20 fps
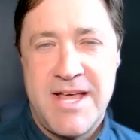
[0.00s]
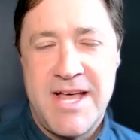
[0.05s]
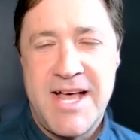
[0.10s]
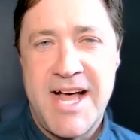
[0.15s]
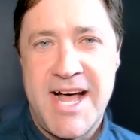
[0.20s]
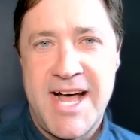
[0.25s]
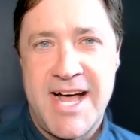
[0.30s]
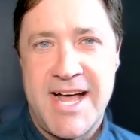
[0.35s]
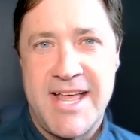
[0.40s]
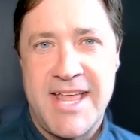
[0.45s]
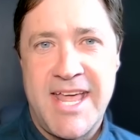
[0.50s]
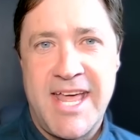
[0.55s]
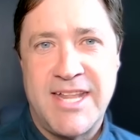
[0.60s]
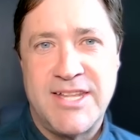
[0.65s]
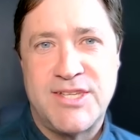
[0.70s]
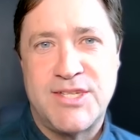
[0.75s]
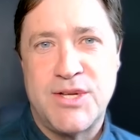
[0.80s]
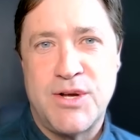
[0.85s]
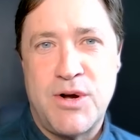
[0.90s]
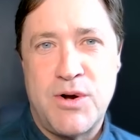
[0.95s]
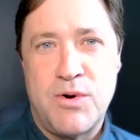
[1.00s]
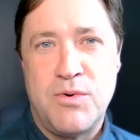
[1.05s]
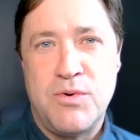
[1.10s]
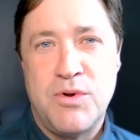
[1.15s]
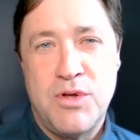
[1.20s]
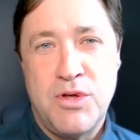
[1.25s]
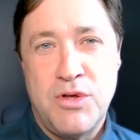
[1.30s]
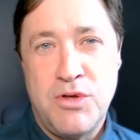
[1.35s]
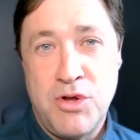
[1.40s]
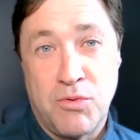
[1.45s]
And so
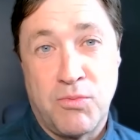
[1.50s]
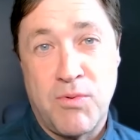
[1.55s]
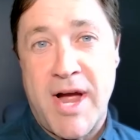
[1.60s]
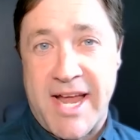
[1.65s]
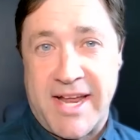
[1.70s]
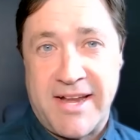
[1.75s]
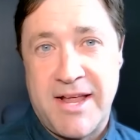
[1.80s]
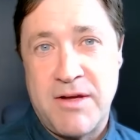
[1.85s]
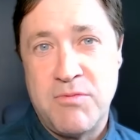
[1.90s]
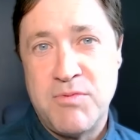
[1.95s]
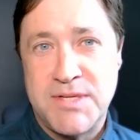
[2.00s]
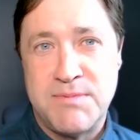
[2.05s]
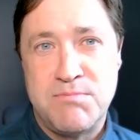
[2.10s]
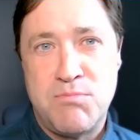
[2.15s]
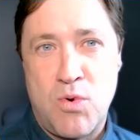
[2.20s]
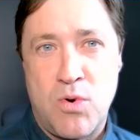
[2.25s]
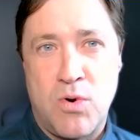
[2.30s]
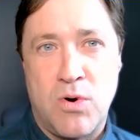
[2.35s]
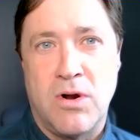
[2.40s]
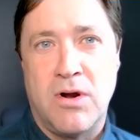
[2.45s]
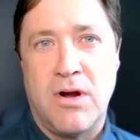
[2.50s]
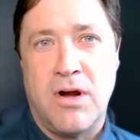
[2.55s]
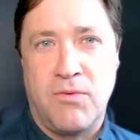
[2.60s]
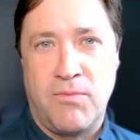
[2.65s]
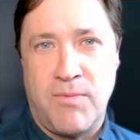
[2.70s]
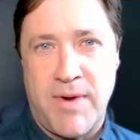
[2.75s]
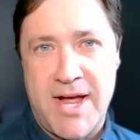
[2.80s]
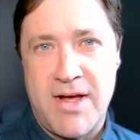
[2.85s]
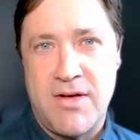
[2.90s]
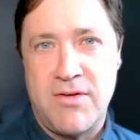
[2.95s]
you're right. It was more
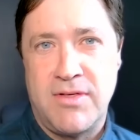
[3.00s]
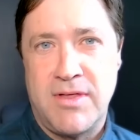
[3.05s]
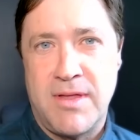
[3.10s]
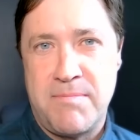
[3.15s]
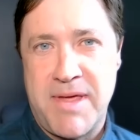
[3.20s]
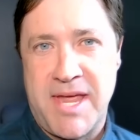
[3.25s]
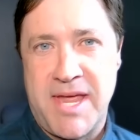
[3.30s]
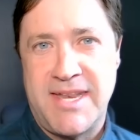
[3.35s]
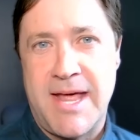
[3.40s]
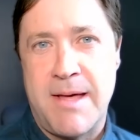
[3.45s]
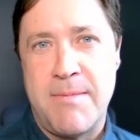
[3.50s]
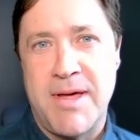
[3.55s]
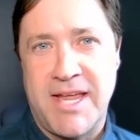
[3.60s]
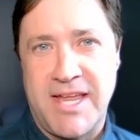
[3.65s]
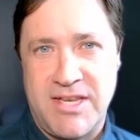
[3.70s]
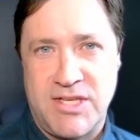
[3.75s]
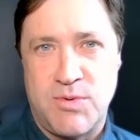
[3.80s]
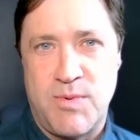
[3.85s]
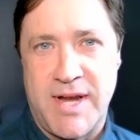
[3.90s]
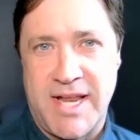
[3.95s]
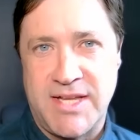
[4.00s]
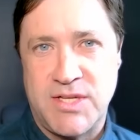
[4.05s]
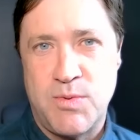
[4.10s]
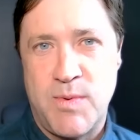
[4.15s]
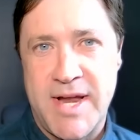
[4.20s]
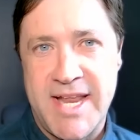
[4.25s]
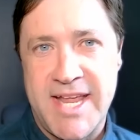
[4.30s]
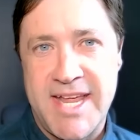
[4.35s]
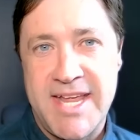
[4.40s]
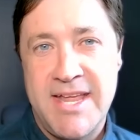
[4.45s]
around the pandemic in
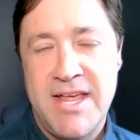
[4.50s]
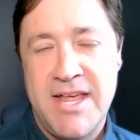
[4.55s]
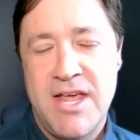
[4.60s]
2020,